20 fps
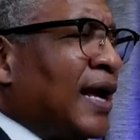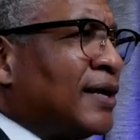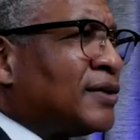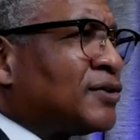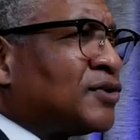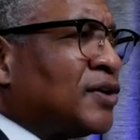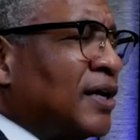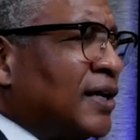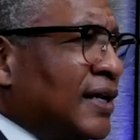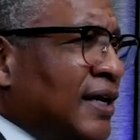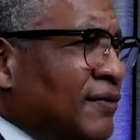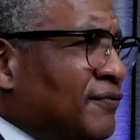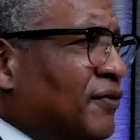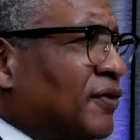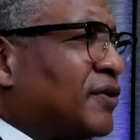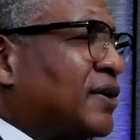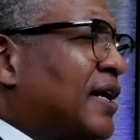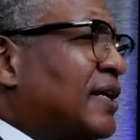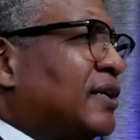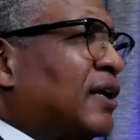has
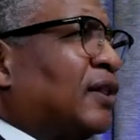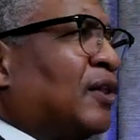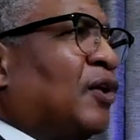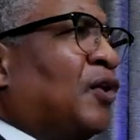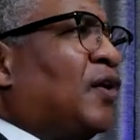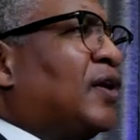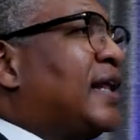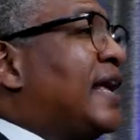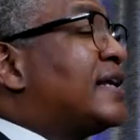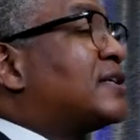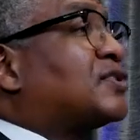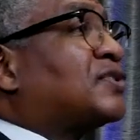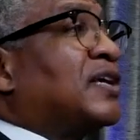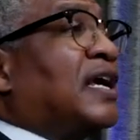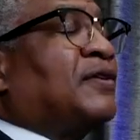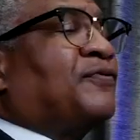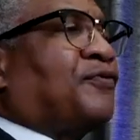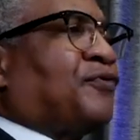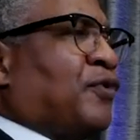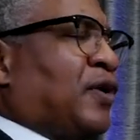delivered and the Lord has
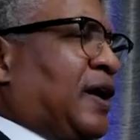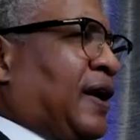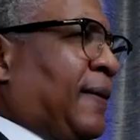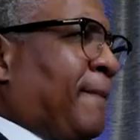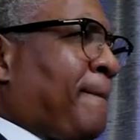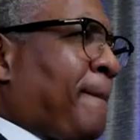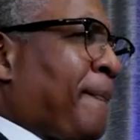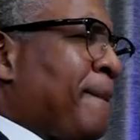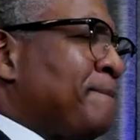set free.